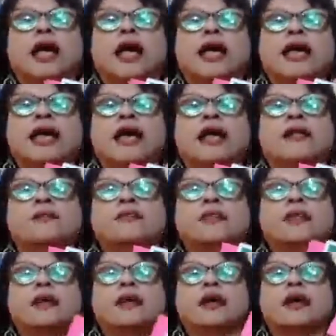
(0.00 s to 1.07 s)
and
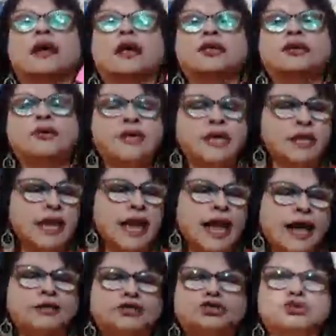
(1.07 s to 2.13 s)
you can
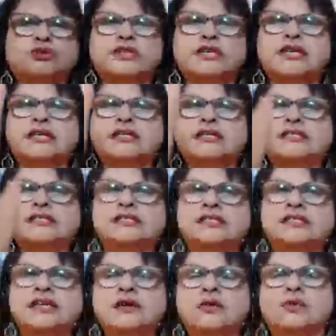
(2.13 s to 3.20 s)
actually
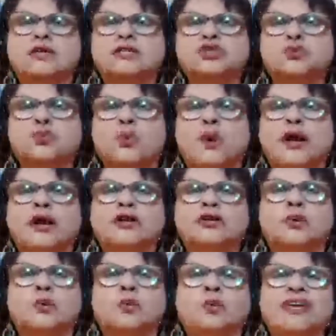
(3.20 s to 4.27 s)
distinguish where
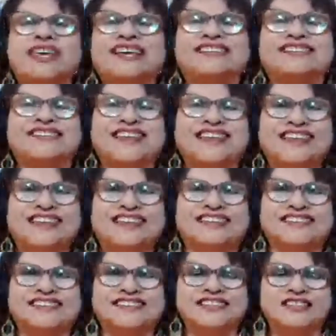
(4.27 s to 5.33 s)
your weeks
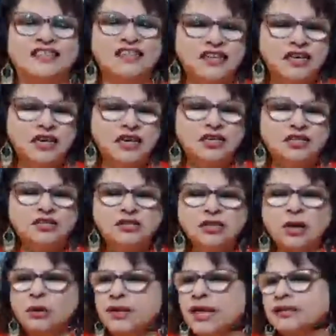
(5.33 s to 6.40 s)
end.
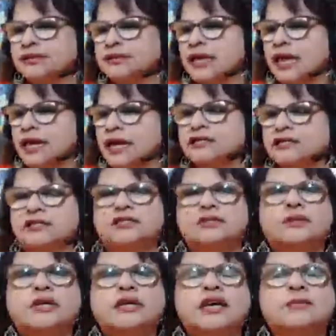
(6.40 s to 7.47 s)
So let's say a
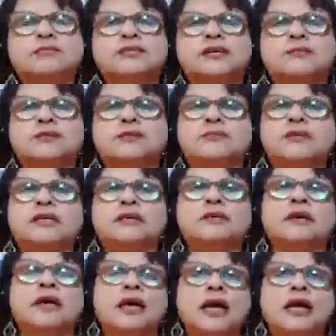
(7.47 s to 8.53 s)
student comes up to
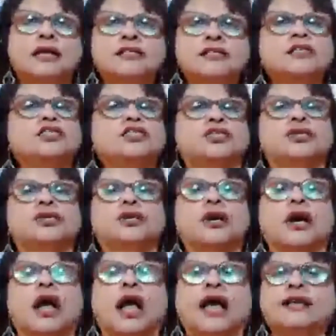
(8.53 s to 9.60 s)
me,
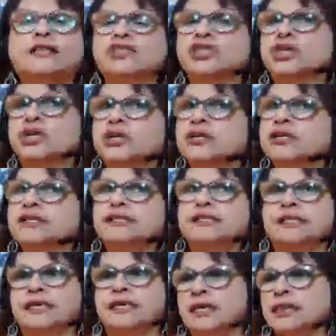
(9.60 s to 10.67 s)
"Teacher, I turned
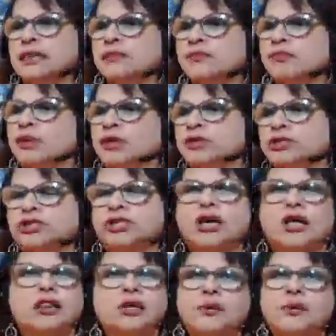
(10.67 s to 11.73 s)
in the perch
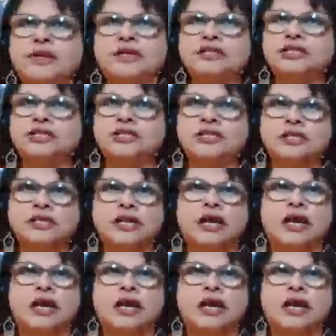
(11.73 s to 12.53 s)
coloring sheet."